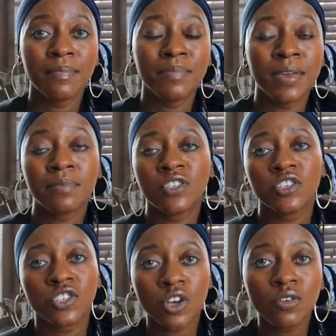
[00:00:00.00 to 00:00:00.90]
be able to
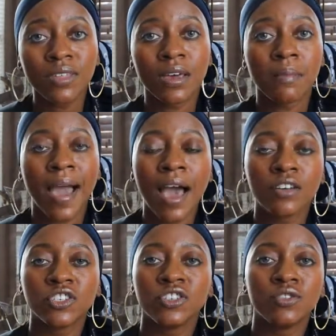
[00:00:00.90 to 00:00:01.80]
show them how
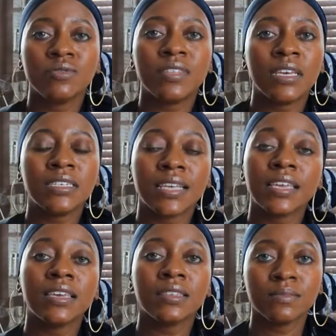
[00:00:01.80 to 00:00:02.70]
to do things
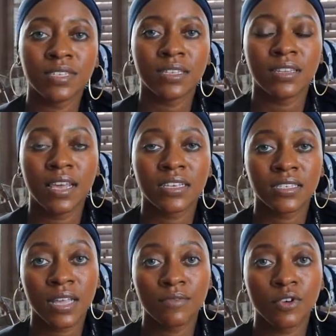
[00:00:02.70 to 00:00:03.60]
that get them to the
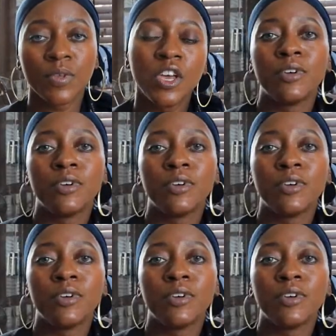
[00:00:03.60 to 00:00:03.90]
next level.